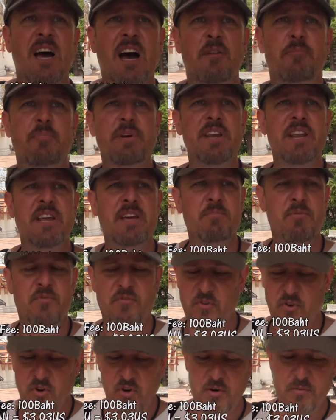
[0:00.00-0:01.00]
I've been here
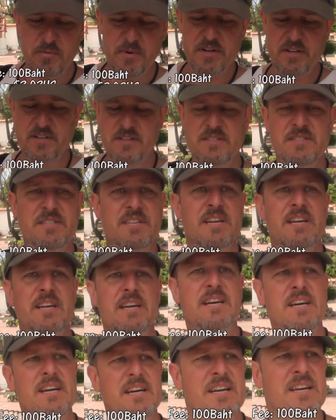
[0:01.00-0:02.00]
before, but
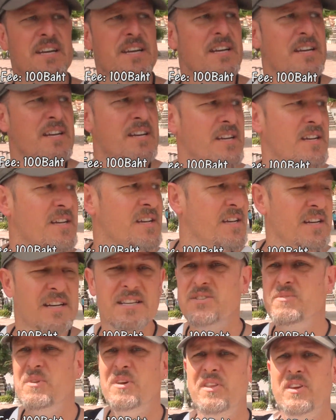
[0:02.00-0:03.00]

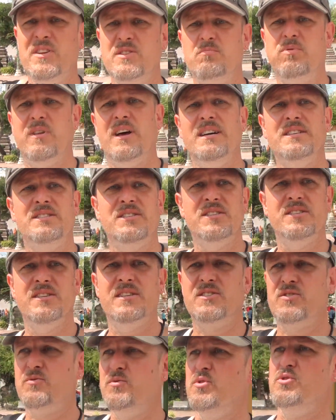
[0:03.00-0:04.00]
it's one of those places
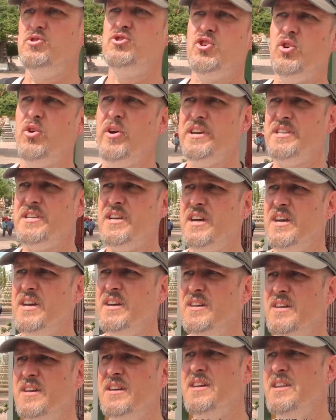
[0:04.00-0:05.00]
it's a real joy to
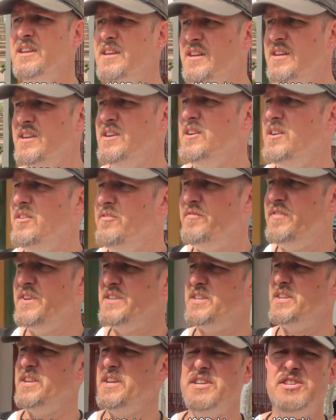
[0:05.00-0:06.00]

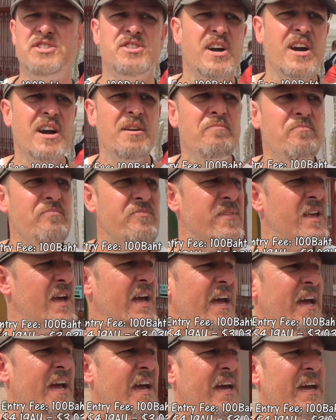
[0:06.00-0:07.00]
visit each time,
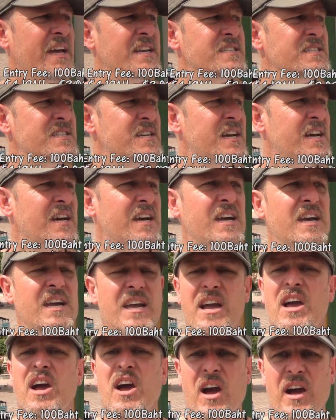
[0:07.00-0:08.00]
and
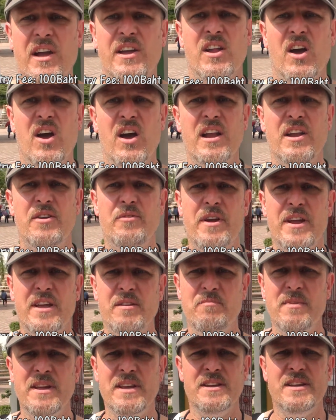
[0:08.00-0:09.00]
I can highly
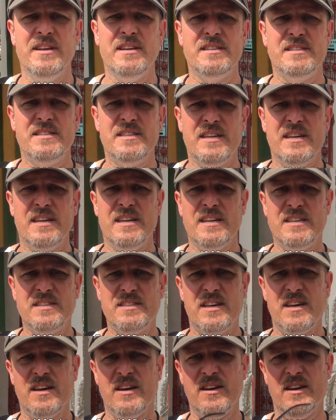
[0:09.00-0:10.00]
recommend it.
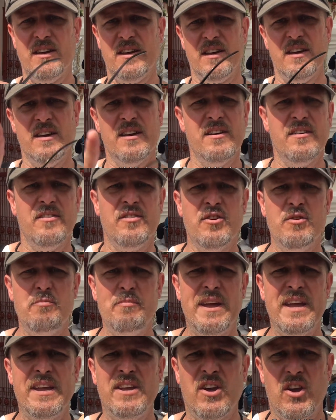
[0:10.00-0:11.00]
So if you're in
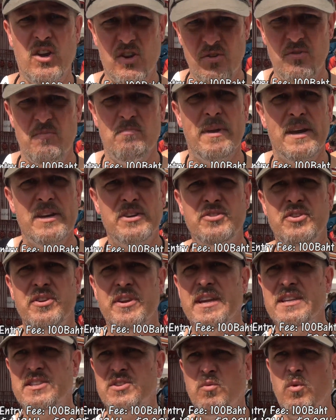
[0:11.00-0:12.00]
Bangkok, make sure you
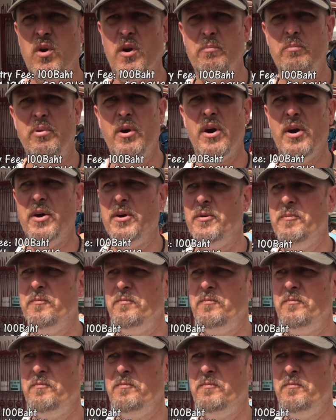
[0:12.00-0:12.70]
get to Wat Pho.